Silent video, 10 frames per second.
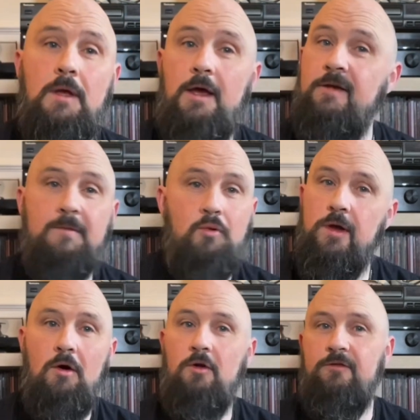is a
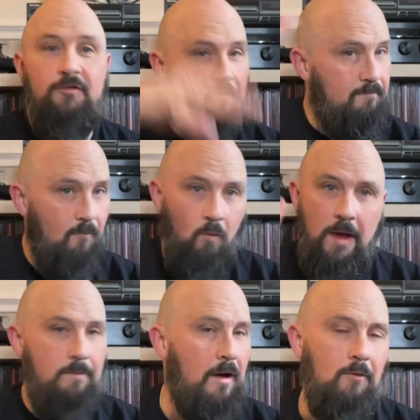pre-order from
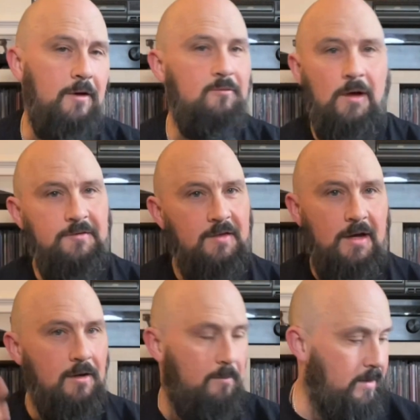way back when as well, so
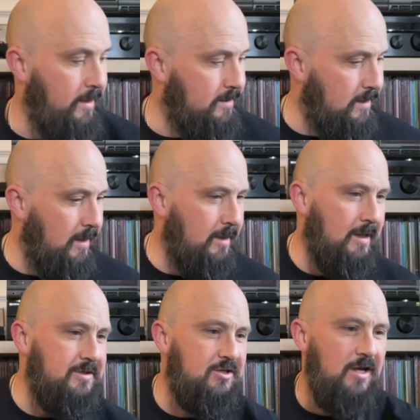that got paid
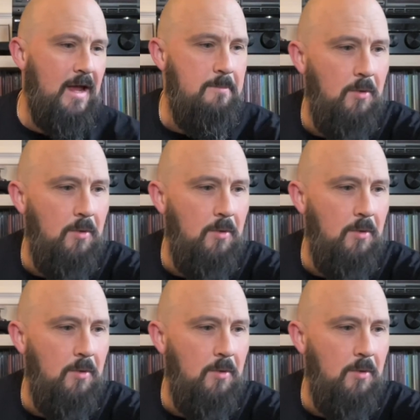last year.